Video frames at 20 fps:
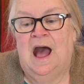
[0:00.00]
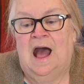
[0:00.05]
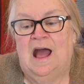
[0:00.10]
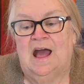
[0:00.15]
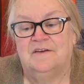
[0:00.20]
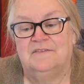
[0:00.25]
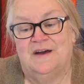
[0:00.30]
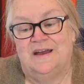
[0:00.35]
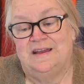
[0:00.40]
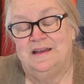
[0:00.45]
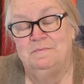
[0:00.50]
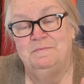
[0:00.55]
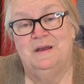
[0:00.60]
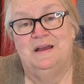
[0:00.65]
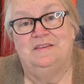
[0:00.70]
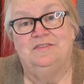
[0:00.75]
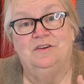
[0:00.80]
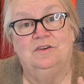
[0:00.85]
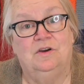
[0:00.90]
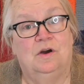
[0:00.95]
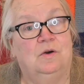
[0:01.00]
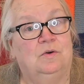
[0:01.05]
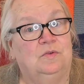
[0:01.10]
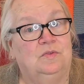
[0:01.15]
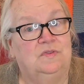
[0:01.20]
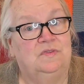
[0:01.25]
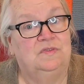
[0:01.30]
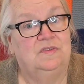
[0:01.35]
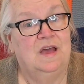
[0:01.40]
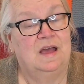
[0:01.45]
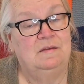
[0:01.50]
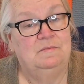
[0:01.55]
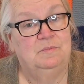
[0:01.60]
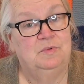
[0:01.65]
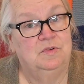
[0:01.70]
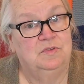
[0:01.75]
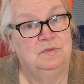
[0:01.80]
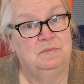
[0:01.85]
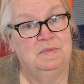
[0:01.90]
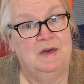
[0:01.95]
If I could make the cones and
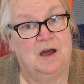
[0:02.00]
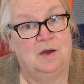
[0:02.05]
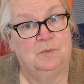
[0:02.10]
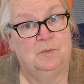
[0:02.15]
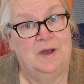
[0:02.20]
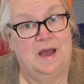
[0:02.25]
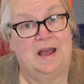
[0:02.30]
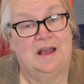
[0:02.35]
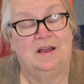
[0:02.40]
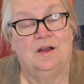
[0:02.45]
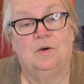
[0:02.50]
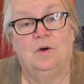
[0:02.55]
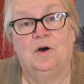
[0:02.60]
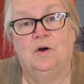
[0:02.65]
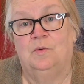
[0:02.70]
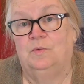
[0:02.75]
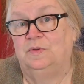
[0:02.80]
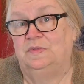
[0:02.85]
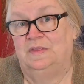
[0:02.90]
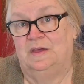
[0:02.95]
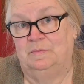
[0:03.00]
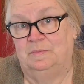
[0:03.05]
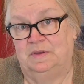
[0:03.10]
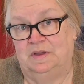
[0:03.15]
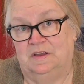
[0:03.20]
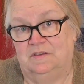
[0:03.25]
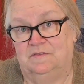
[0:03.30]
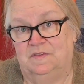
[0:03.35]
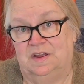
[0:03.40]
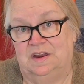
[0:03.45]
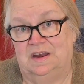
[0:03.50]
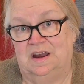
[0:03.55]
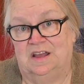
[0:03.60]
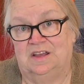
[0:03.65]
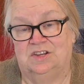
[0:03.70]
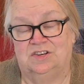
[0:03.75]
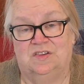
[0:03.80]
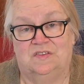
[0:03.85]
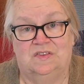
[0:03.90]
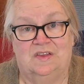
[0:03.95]
burn them that way, oh, wouldn't that be convenient? I
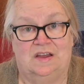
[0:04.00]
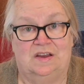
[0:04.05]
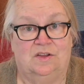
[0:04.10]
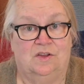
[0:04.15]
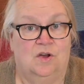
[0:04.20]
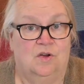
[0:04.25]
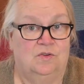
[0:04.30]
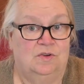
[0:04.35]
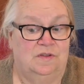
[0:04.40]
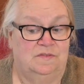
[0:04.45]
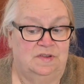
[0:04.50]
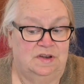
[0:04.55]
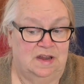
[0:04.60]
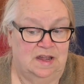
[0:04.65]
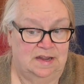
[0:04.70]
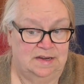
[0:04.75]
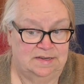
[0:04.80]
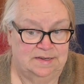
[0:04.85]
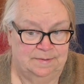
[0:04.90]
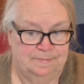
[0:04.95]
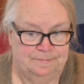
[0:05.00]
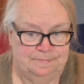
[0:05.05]
could just light a cone every night.